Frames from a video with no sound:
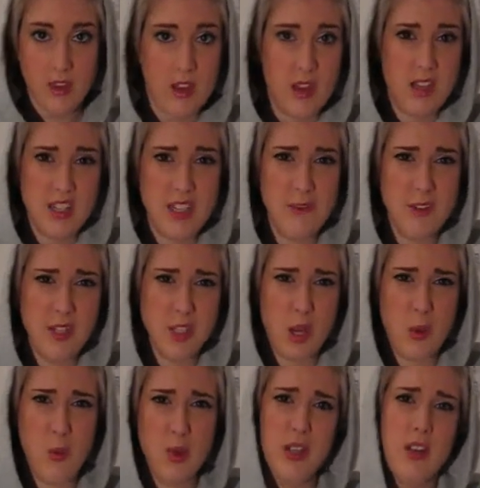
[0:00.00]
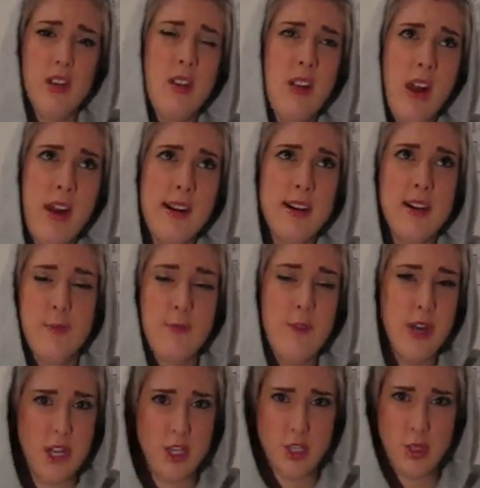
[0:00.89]
I definitely don't want to
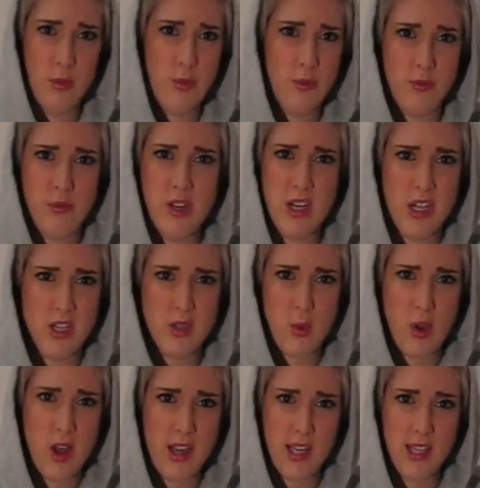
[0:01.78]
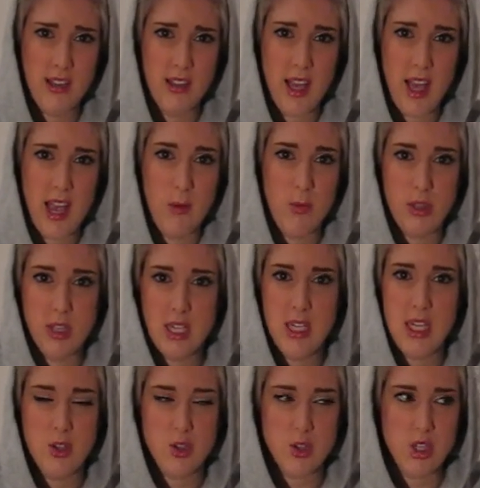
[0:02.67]
finish working there
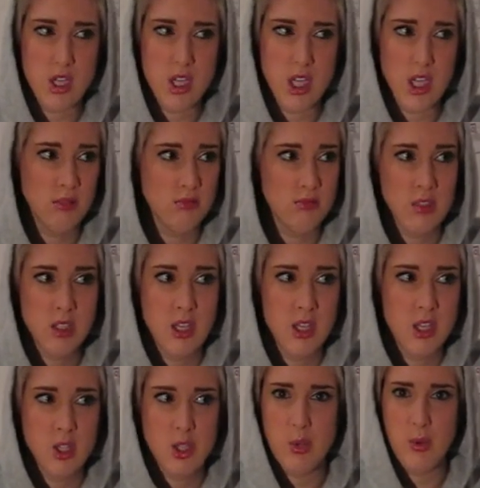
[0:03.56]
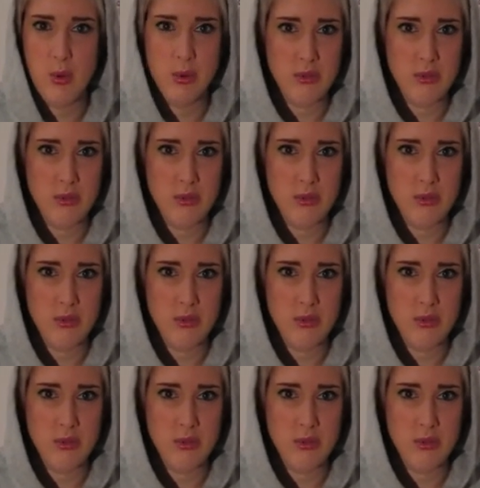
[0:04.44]
within literally 2 or